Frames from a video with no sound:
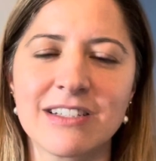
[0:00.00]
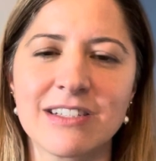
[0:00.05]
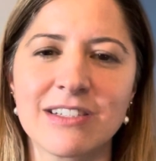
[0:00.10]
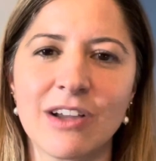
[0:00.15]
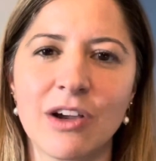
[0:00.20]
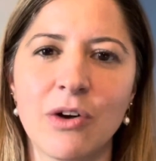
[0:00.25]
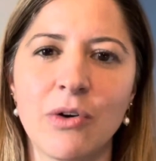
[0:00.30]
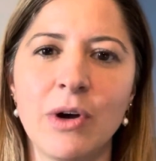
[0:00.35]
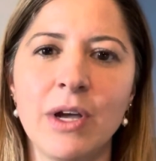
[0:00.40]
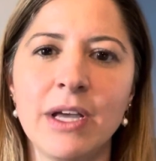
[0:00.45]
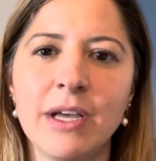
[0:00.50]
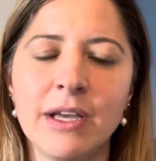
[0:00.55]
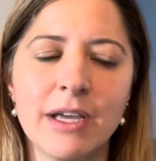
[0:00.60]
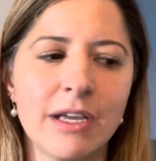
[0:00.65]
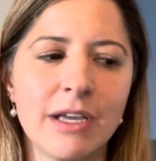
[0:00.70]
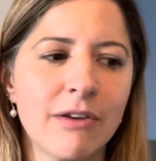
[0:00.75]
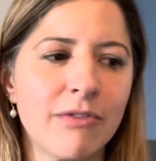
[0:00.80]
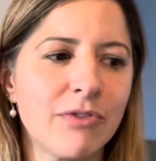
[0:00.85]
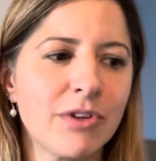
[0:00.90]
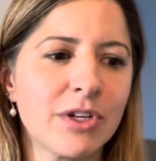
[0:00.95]
So
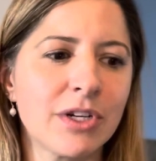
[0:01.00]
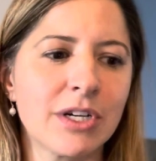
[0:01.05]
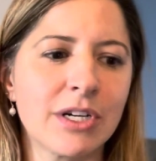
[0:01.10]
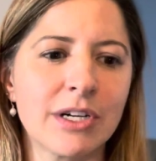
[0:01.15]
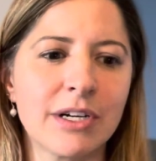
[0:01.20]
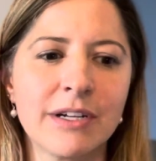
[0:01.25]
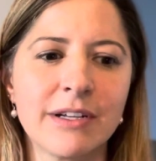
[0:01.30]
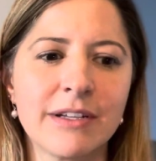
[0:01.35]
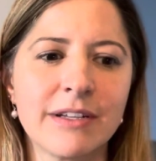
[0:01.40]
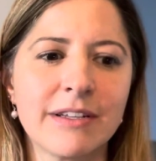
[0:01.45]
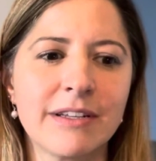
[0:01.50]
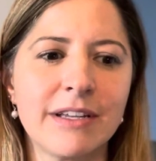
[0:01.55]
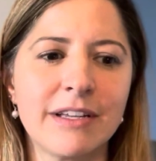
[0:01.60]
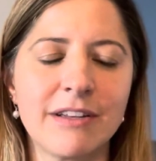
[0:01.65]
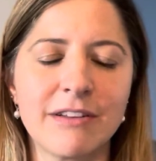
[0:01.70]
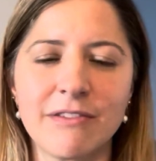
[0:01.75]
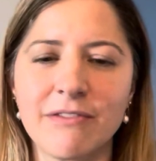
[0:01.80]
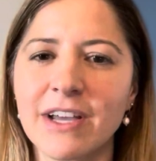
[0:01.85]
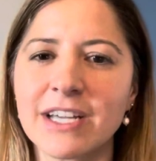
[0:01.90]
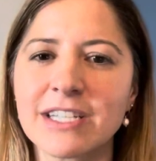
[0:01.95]
if you're an
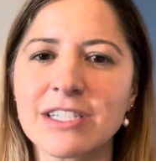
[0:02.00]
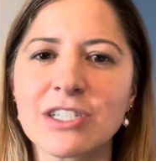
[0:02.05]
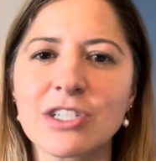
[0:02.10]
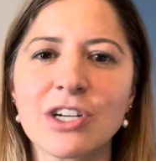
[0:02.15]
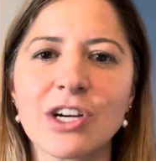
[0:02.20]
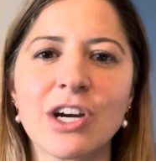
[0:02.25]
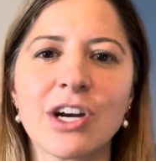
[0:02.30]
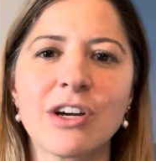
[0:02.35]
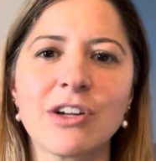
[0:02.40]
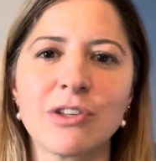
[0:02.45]
investor,